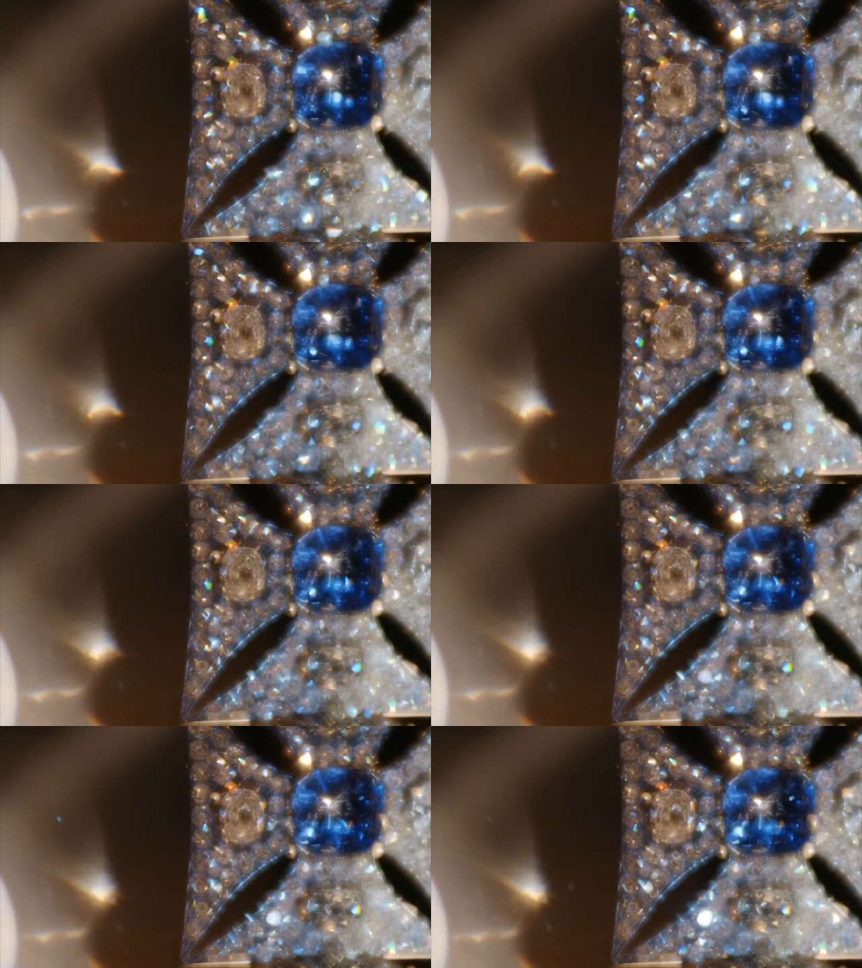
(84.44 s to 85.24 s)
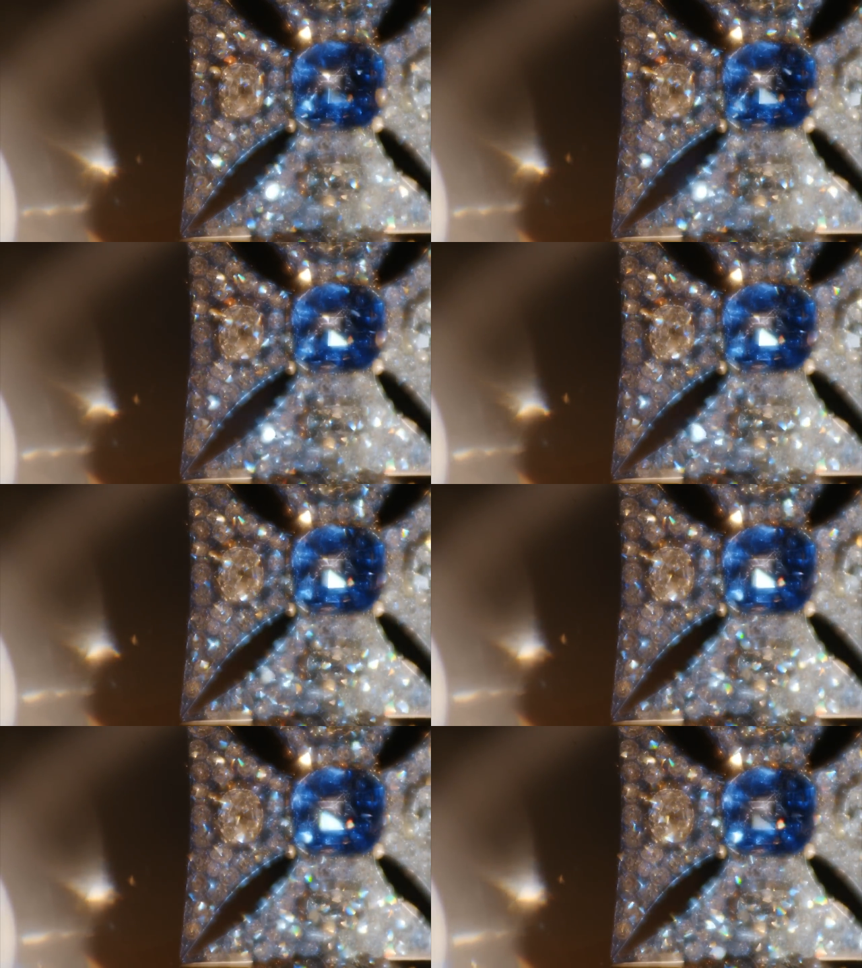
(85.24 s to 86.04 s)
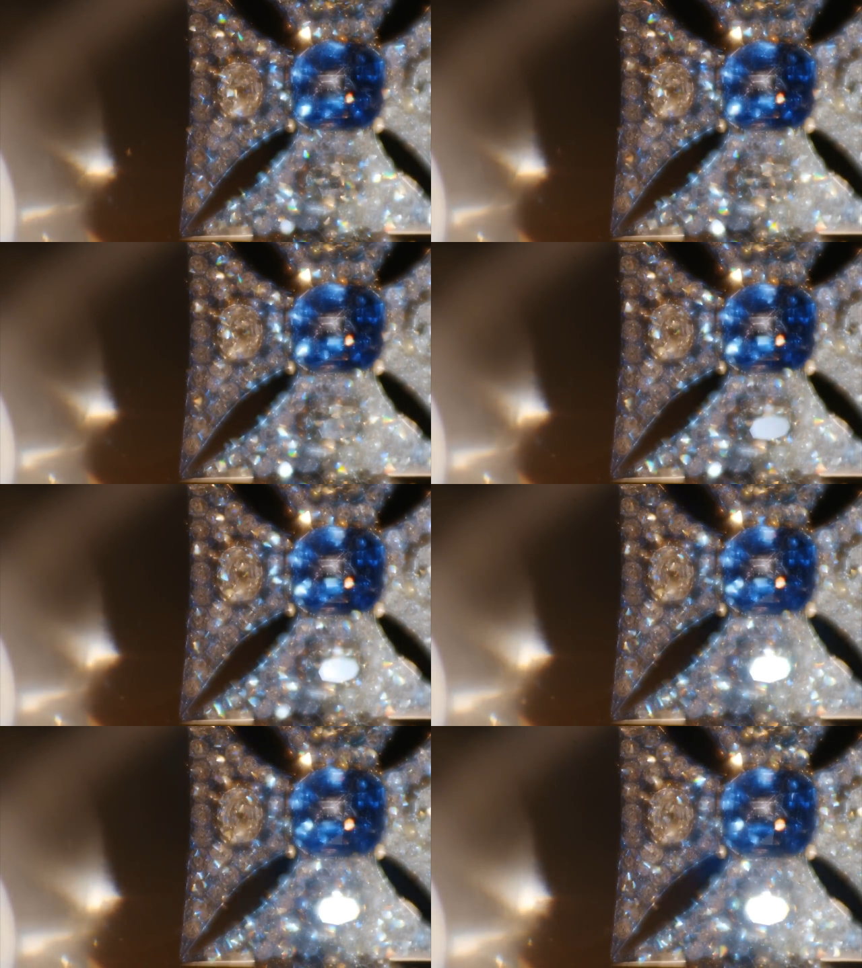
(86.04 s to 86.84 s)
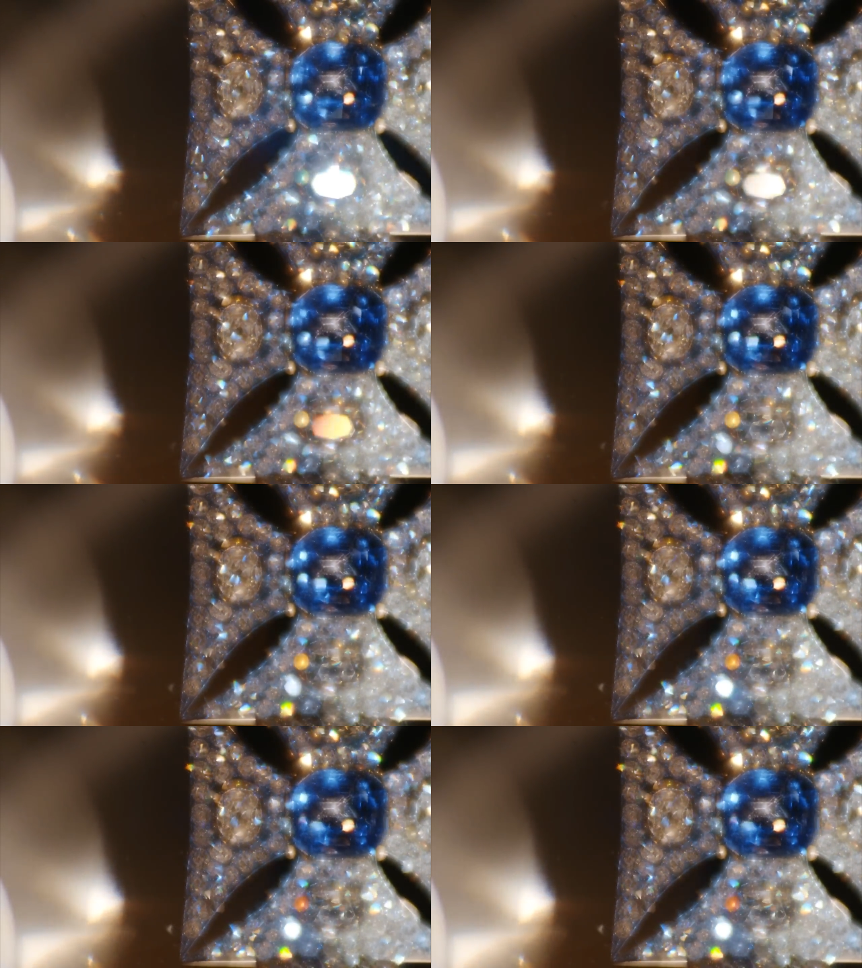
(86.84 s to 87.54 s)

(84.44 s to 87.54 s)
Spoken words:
[unreadable: no face in view]